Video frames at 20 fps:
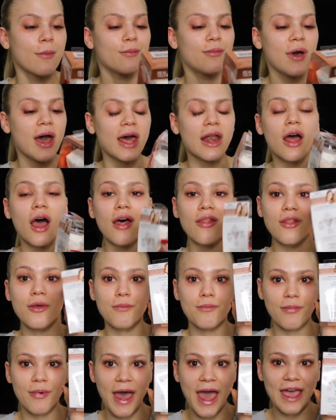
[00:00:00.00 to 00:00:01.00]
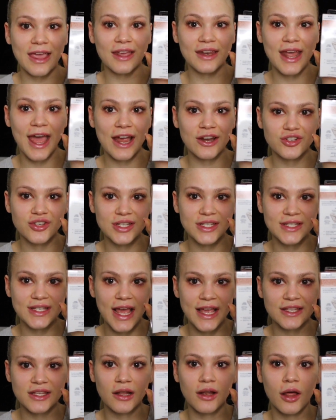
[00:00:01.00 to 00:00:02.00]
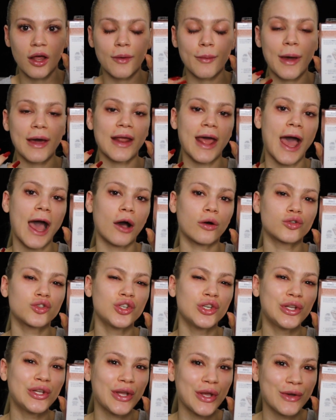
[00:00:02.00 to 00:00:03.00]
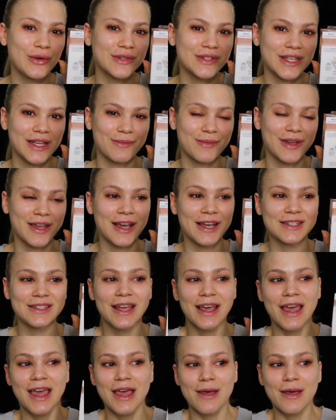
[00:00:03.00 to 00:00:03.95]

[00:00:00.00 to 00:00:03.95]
But on the back, it actually says a lot about how to use it, because